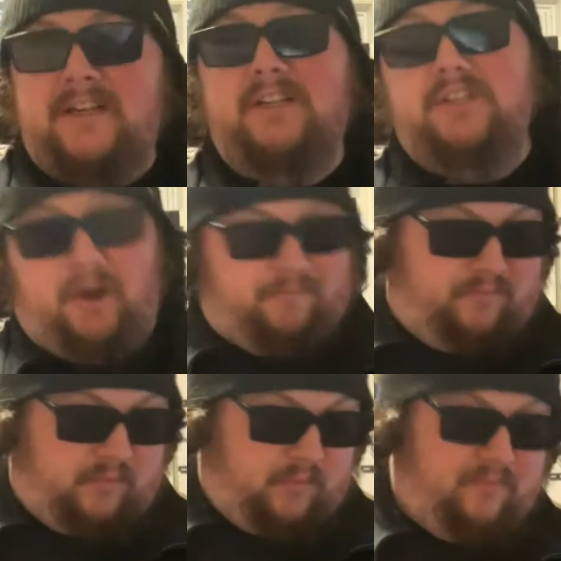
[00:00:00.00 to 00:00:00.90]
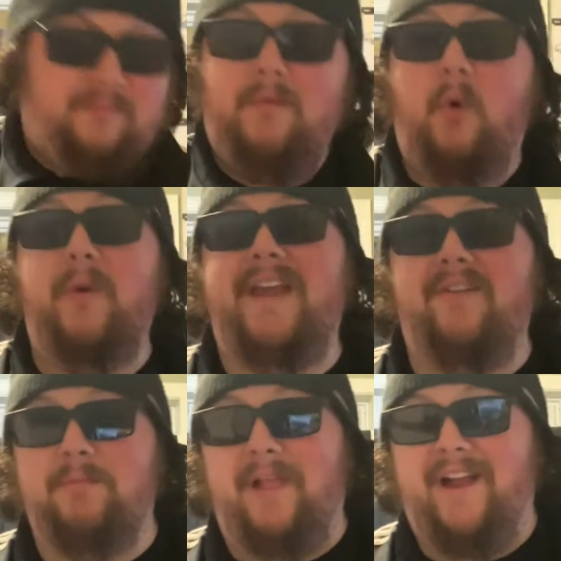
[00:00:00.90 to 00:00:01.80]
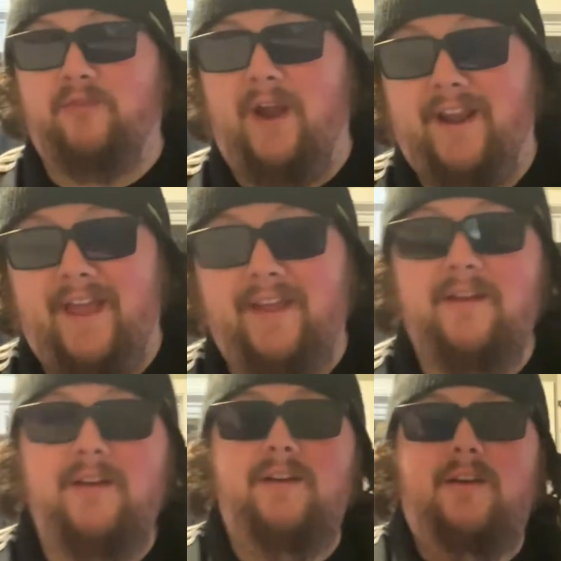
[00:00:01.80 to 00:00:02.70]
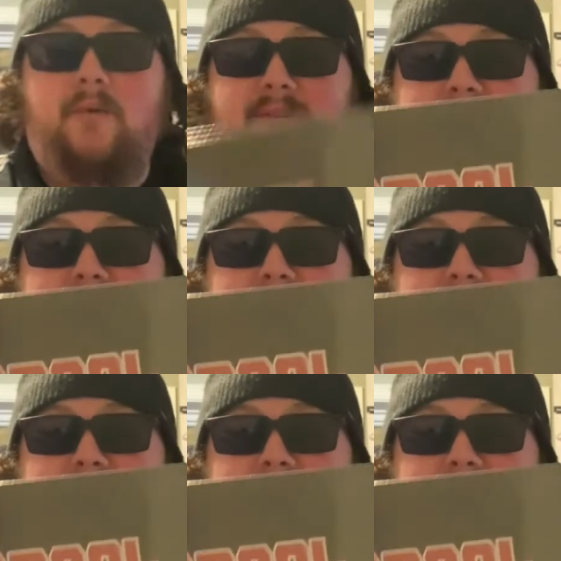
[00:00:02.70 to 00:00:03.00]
So, a week after Black Friday, we've